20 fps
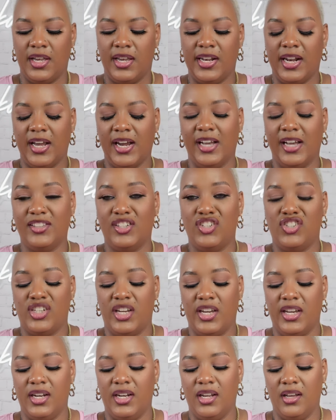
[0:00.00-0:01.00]
And I got the
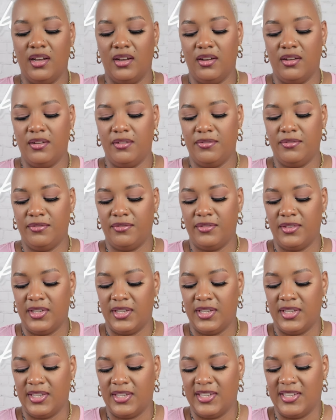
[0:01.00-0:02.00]
shade Love.
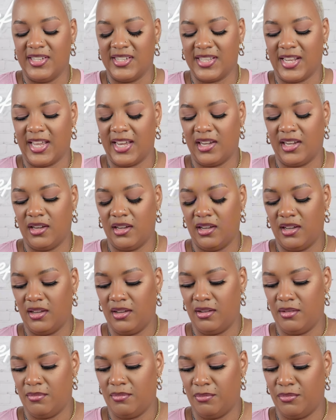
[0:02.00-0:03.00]
It's like
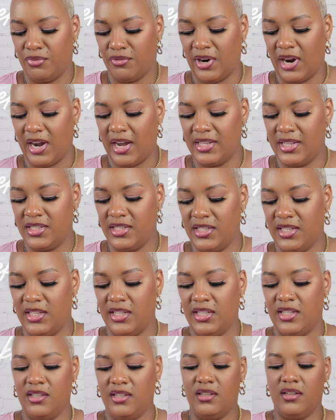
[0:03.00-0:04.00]
a
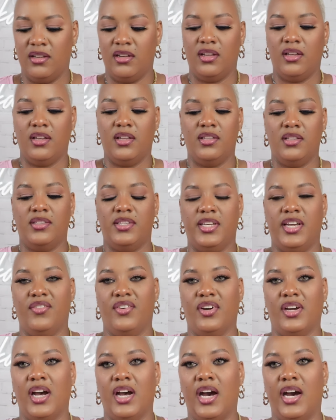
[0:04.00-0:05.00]
bronzy
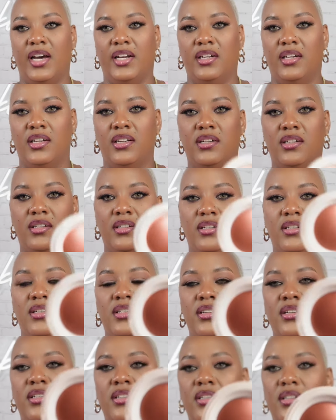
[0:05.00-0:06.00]
terracotta.
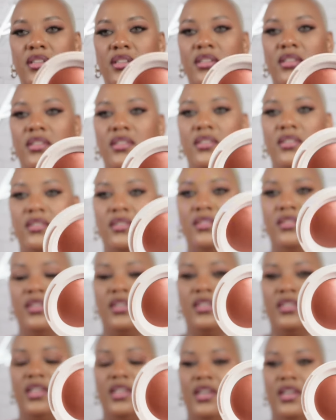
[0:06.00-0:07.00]

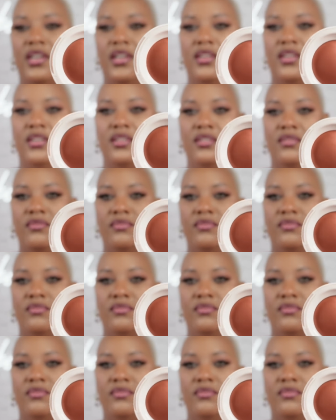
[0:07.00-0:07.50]
Look at that.